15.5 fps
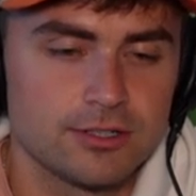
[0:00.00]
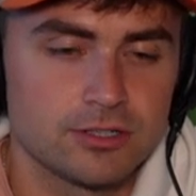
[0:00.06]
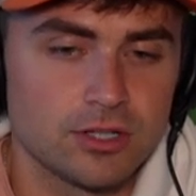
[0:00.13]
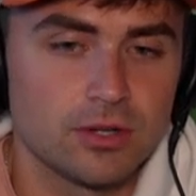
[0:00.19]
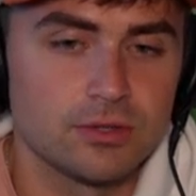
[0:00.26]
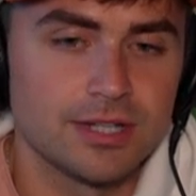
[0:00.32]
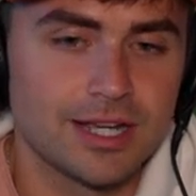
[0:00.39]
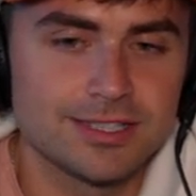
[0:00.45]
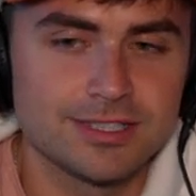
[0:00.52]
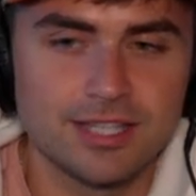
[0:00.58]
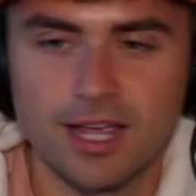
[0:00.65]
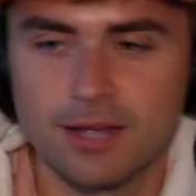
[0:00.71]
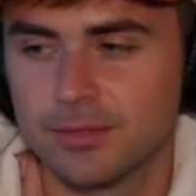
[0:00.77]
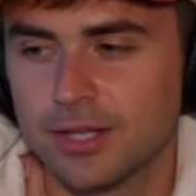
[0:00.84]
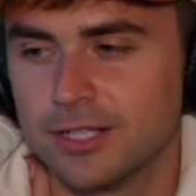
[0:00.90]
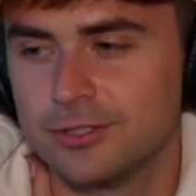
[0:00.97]
So next
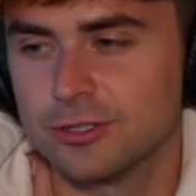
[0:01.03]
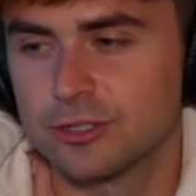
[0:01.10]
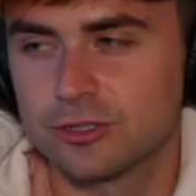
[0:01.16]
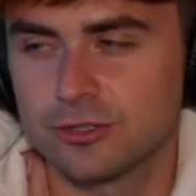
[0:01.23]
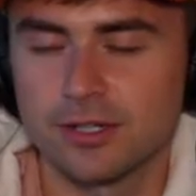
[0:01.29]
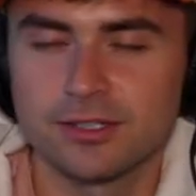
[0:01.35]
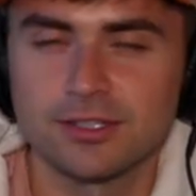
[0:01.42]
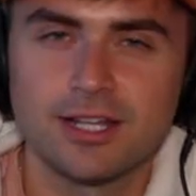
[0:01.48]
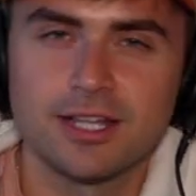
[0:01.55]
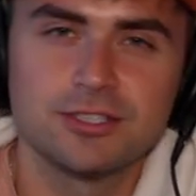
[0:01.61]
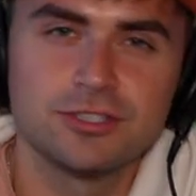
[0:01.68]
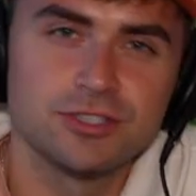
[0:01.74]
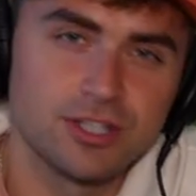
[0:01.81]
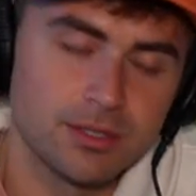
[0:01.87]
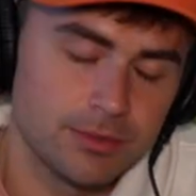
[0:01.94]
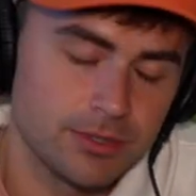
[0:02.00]
time, like you're struggling
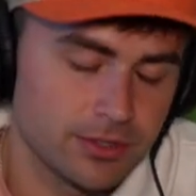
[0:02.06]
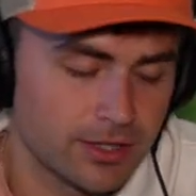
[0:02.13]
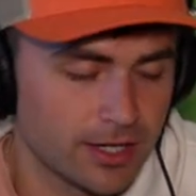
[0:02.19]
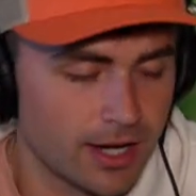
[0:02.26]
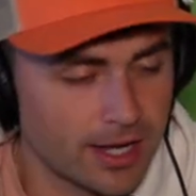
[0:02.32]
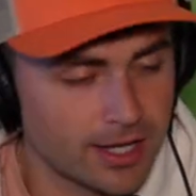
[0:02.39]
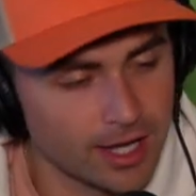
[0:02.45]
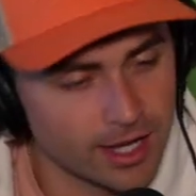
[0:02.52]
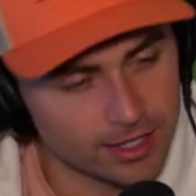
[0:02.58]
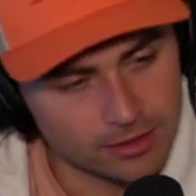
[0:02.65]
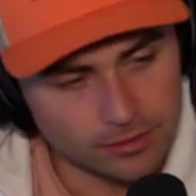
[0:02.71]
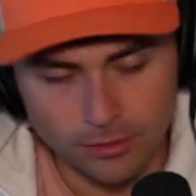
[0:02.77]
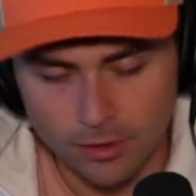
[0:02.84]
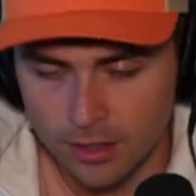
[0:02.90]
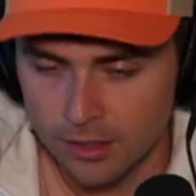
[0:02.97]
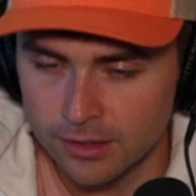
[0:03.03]
at the gym, and you're like, I can't
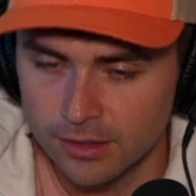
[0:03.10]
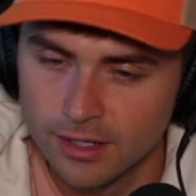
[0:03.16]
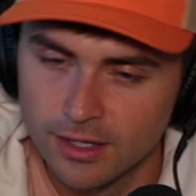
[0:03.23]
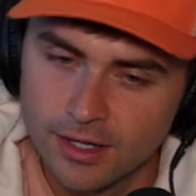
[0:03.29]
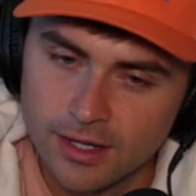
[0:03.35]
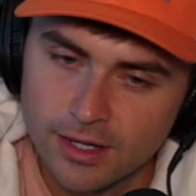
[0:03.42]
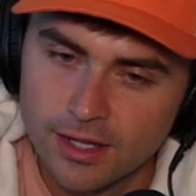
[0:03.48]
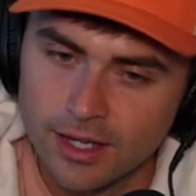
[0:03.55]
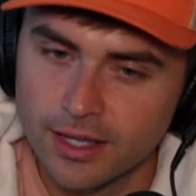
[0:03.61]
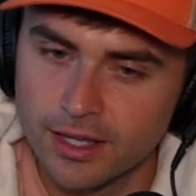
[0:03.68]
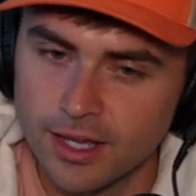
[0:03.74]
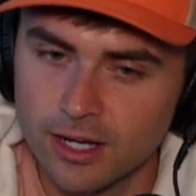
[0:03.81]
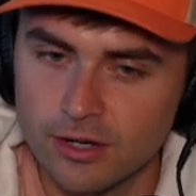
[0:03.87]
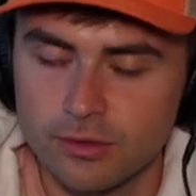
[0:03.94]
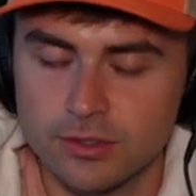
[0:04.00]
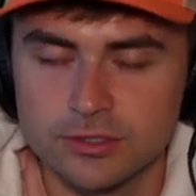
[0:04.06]
go on,
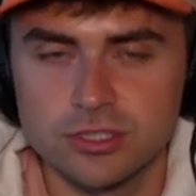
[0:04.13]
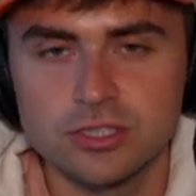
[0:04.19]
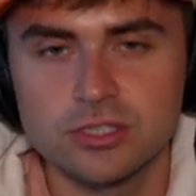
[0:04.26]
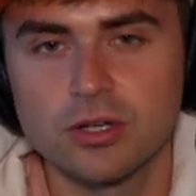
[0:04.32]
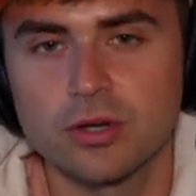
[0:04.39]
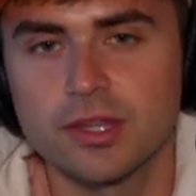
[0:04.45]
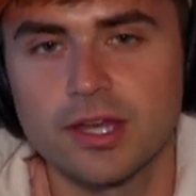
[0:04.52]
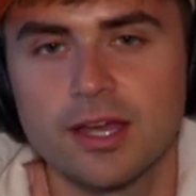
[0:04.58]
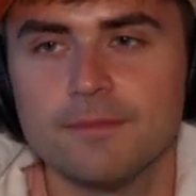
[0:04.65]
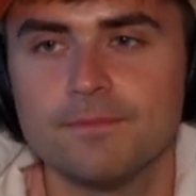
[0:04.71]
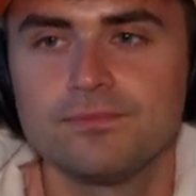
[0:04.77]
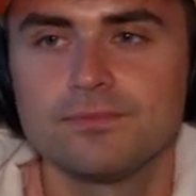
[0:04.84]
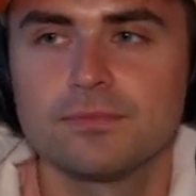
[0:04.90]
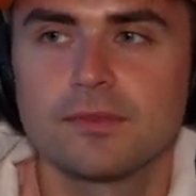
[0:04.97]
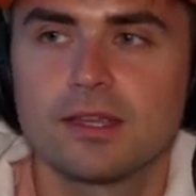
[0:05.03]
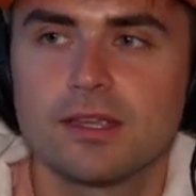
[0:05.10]
I can't go on. Just know
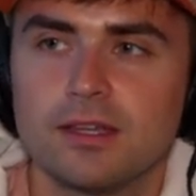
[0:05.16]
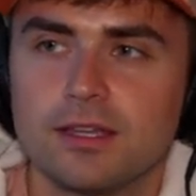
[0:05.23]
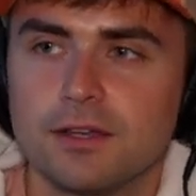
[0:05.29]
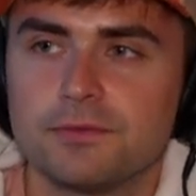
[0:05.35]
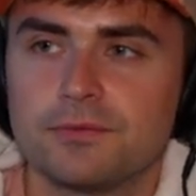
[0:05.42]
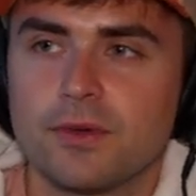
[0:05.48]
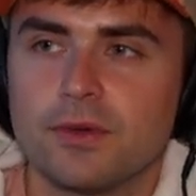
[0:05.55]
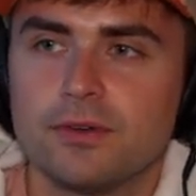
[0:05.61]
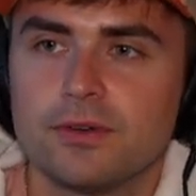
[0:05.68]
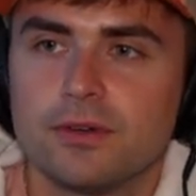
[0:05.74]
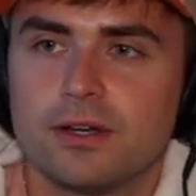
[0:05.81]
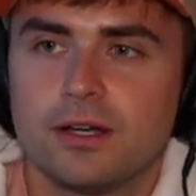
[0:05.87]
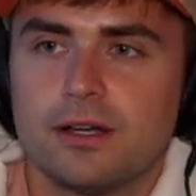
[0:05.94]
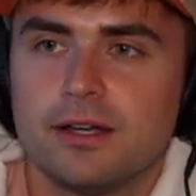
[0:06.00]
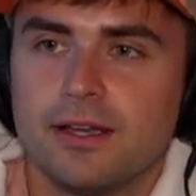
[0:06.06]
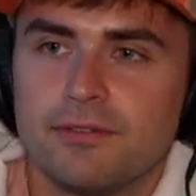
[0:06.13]
that if
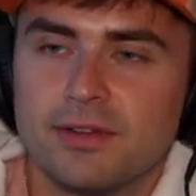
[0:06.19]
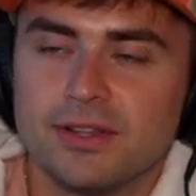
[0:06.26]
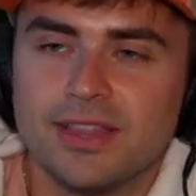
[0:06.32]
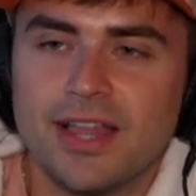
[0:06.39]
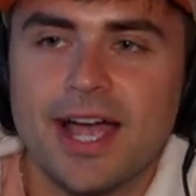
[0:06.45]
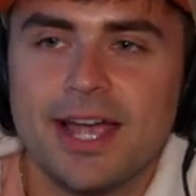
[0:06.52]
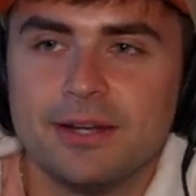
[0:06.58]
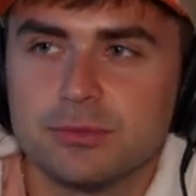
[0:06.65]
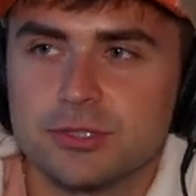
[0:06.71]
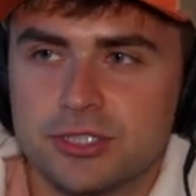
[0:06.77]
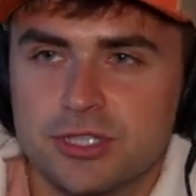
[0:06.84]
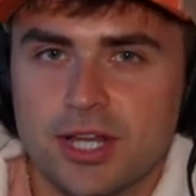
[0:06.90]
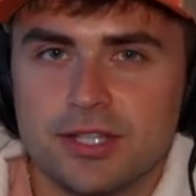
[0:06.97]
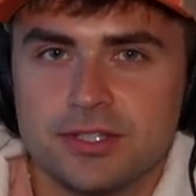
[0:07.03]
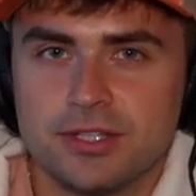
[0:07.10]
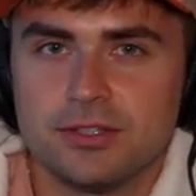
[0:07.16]
if a lion
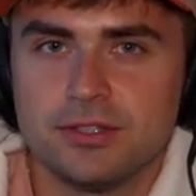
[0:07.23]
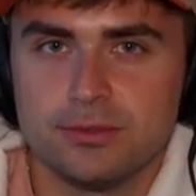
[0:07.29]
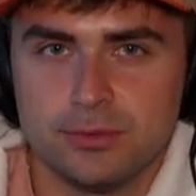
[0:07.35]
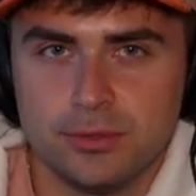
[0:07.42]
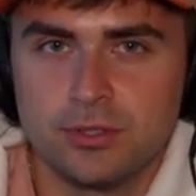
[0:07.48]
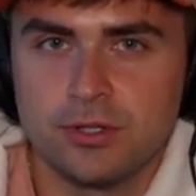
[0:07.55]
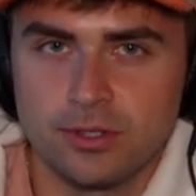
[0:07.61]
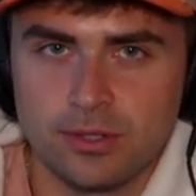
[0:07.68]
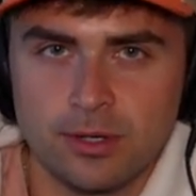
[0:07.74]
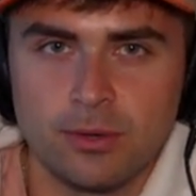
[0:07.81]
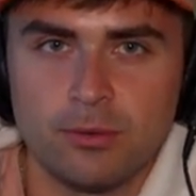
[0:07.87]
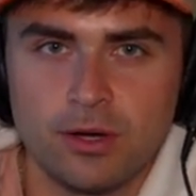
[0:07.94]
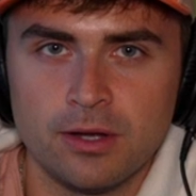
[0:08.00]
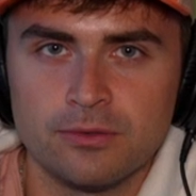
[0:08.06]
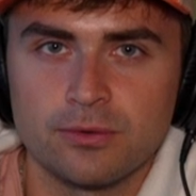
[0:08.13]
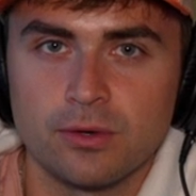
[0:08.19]
was chasing you, you could
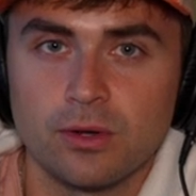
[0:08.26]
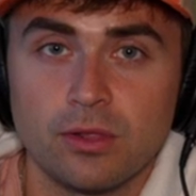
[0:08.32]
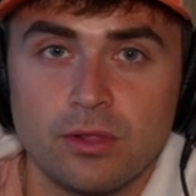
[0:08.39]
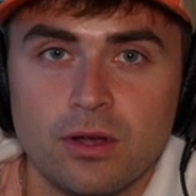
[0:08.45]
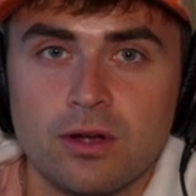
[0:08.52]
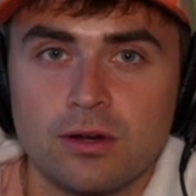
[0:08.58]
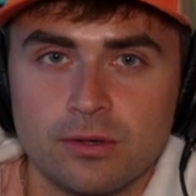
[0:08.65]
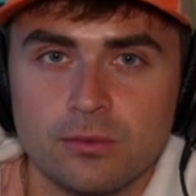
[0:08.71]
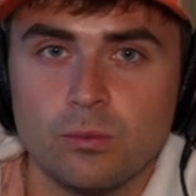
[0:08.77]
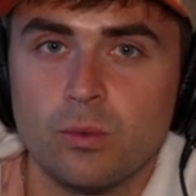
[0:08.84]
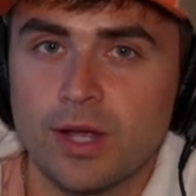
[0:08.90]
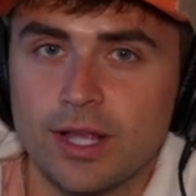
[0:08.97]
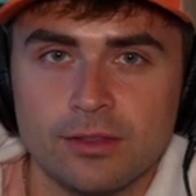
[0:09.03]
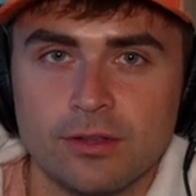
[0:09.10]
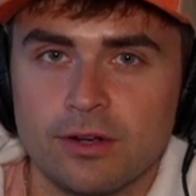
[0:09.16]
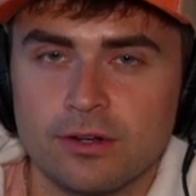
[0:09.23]
go on for a long,
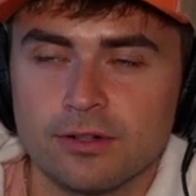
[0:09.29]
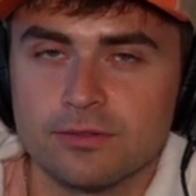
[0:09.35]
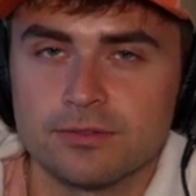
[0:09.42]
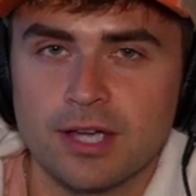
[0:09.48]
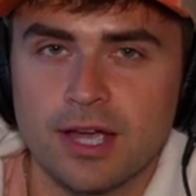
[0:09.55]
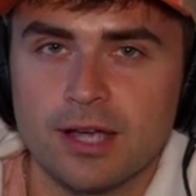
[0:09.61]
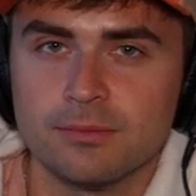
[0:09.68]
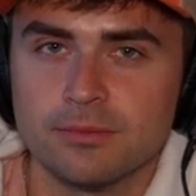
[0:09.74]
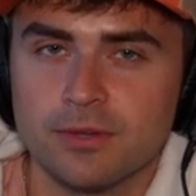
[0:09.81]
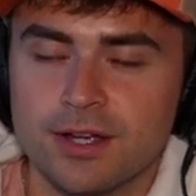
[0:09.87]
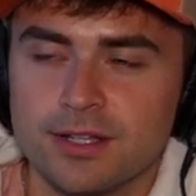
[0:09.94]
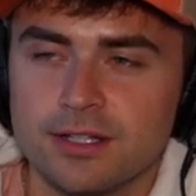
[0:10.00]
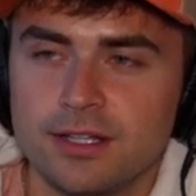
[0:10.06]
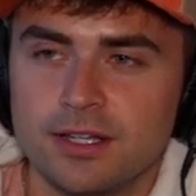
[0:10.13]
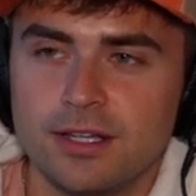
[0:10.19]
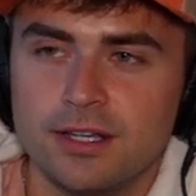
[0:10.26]
way longer of time,
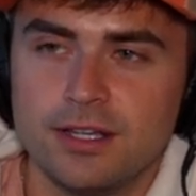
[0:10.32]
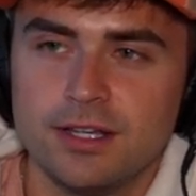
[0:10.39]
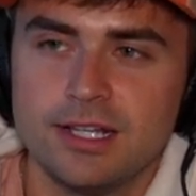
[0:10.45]
right?